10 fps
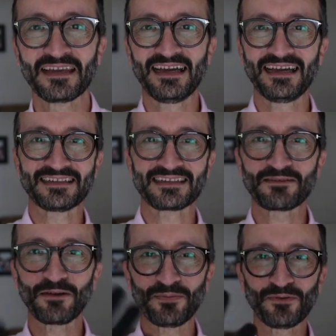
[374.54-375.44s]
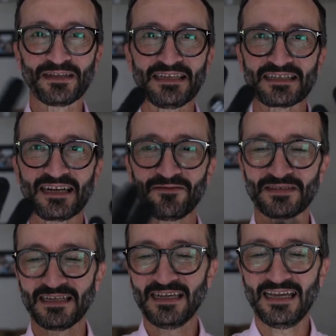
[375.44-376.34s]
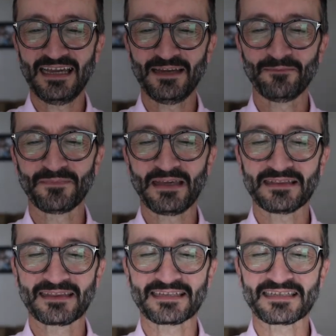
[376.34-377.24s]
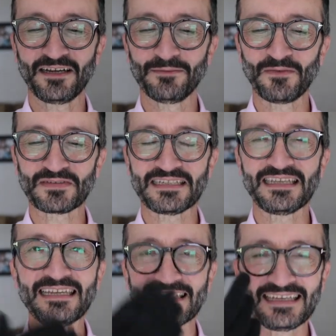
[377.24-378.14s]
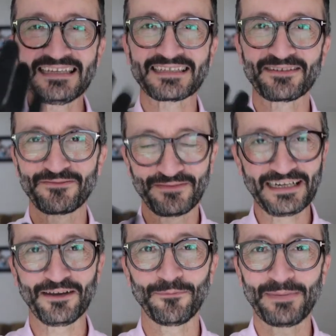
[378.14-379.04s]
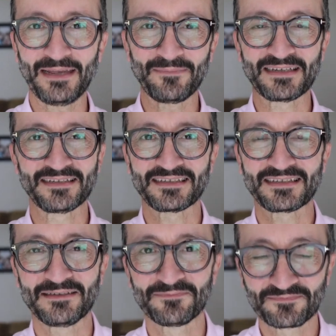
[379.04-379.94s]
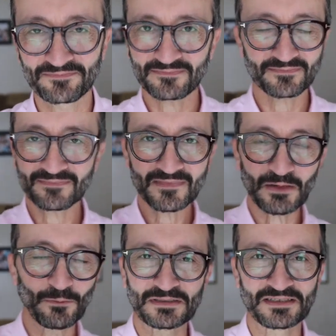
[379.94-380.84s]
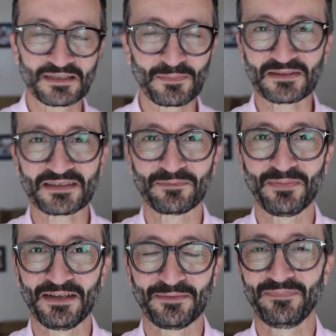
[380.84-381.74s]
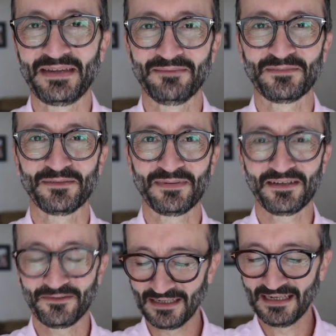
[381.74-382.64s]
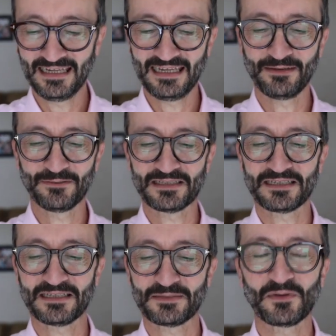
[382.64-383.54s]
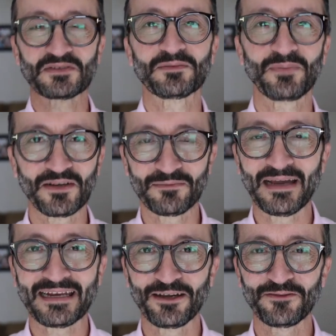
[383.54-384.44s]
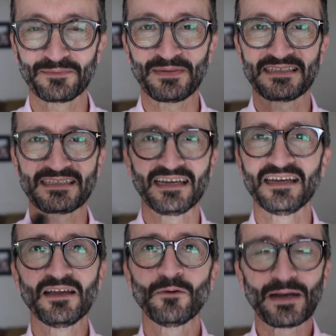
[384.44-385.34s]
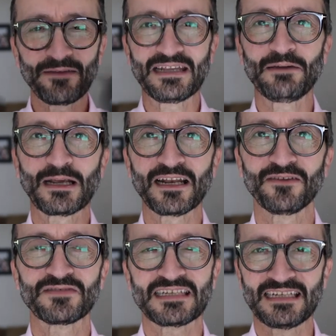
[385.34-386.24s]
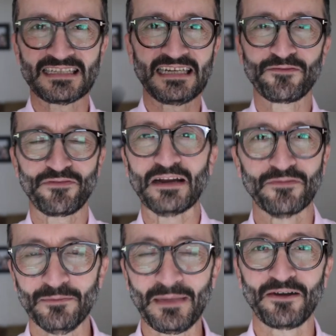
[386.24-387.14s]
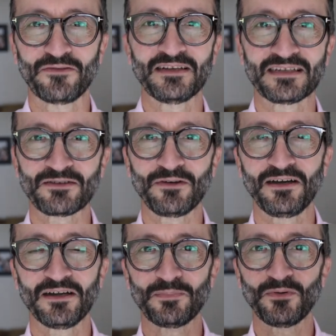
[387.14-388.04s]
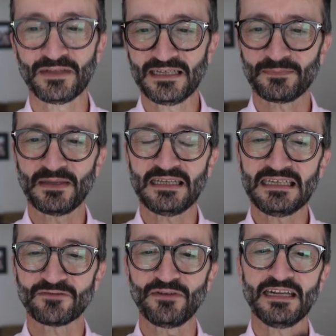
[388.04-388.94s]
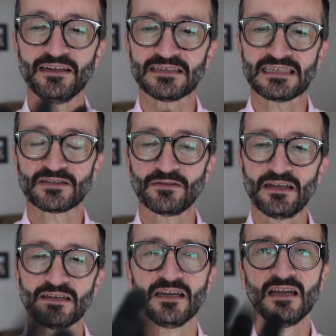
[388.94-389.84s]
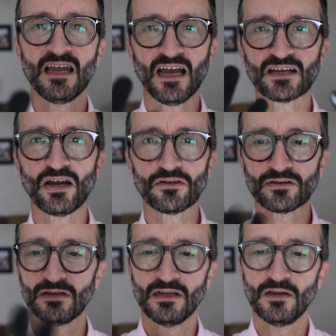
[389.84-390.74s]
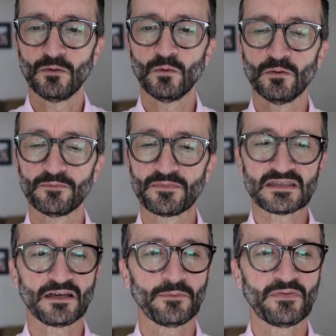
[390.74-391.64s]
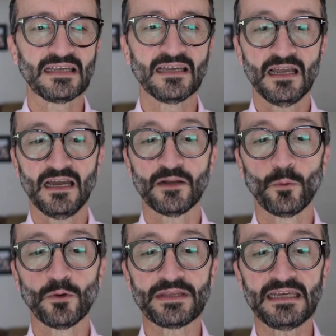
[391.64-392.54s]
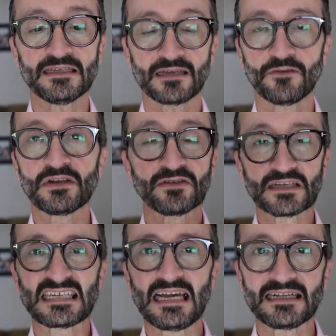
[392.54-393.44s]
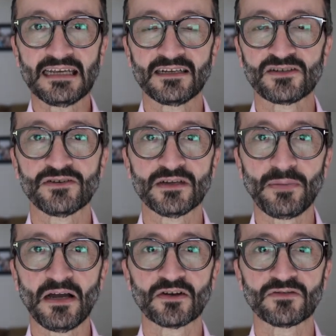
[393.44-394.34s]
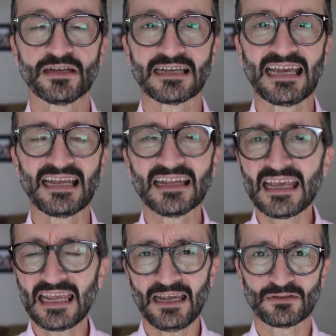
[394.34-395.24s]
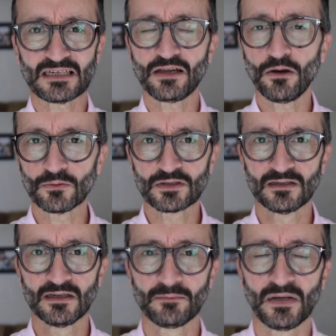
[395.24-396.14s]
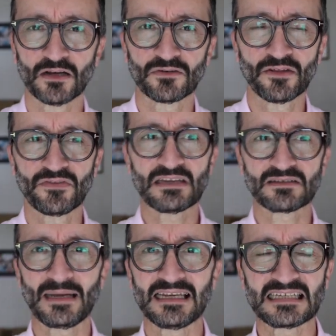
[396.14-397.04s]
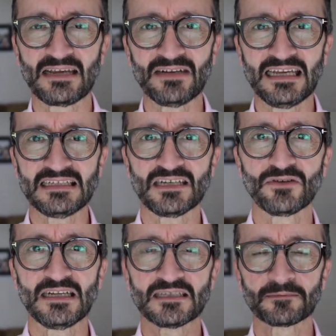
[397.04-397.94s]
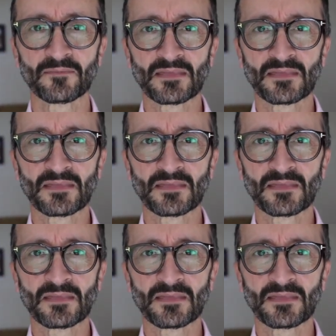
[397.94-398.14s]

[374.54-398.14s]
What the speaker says: And so I bought these gloves. At the time, obviously, these are really old pair because it wasn't sponsored by BMW. It was sponsored by Mainova. But whatever, they were gloves and it said Frankfurt Marathon, so I bought these. But these are really nice. They're sort of like a cotton wool type thing. And I wore these only on the Saturday during the park run. Again, it was a cold park run. I think it was about 7-8 degrees.